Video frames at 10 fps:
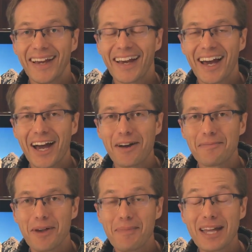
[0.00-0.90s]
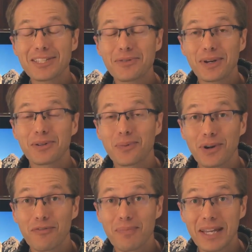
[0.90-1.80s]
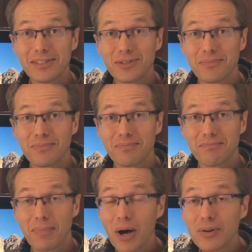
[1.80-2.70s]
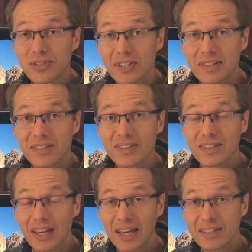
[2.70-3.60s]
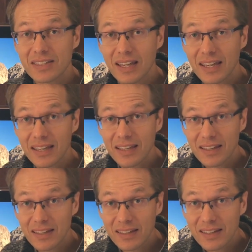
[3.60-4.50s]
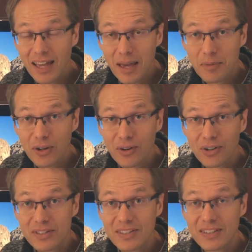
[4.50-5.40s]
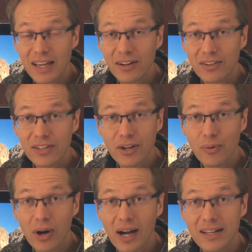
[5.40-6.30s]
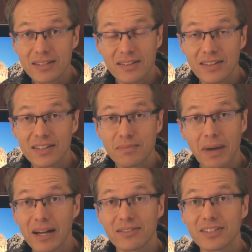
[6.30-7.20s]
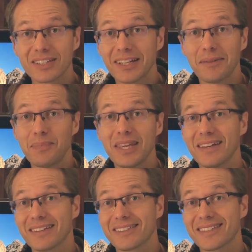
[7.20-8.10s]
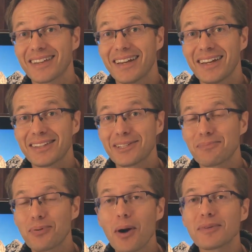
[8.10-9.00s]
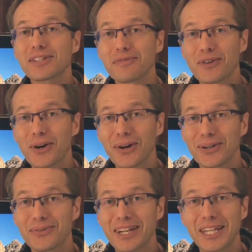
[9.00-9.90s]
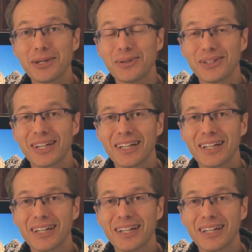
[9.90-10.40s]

Um, imagine what it would have meant to Moses as they came across and on the horizon this mountain appears. This promise of God renewed.